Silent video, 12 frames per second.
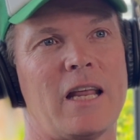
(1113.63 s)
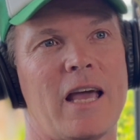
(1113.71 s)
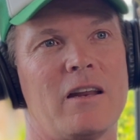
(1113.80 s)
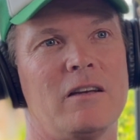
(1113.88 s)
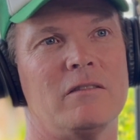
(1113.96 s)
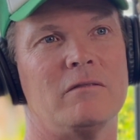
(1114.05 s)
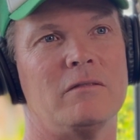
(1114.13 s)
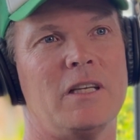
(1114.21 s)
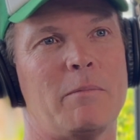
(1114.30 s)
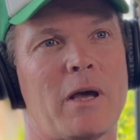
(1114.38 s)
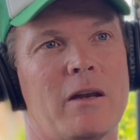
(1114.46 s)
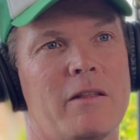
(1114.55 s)
had it, and
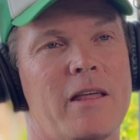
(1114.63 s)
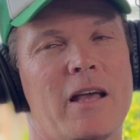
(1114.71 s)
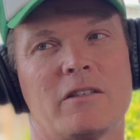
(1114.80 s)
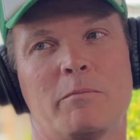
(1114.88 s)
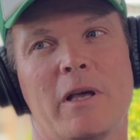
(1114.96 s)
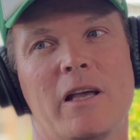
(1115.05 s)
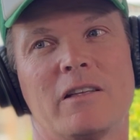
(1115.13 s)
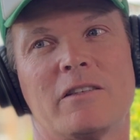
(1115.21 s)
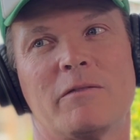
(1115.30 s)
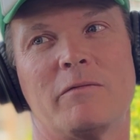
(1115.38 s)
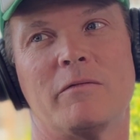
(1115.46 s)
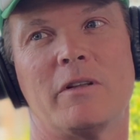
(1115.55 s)
he paid
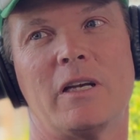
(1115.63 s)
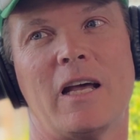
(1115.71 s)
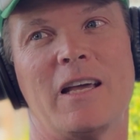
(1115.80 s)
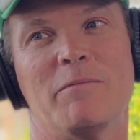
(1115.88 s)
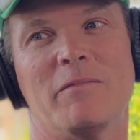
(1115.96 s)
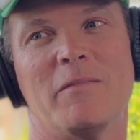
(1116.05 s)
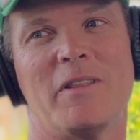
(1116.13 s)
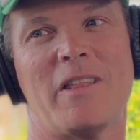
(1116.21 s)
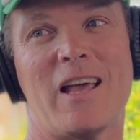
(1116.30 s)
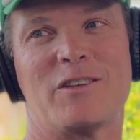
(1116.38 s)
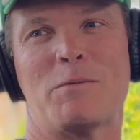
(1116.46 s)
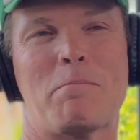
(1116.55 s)
£1,000 for the name.
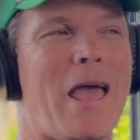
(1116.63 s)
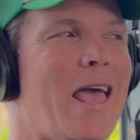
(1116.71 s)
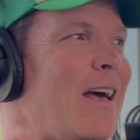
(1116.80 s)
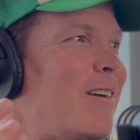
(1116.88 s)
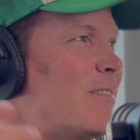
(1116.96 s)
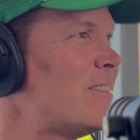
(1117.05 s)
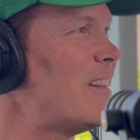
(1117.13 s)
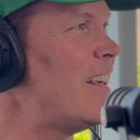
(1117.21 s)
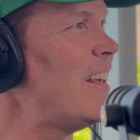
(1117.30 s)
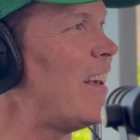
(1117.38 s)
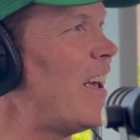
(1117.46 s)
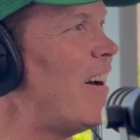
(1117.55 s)
£1,000.
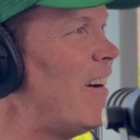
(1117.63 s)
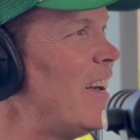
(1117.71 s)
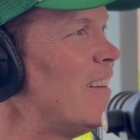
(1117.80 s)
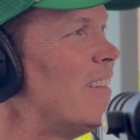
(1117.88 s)
There you go. Eh?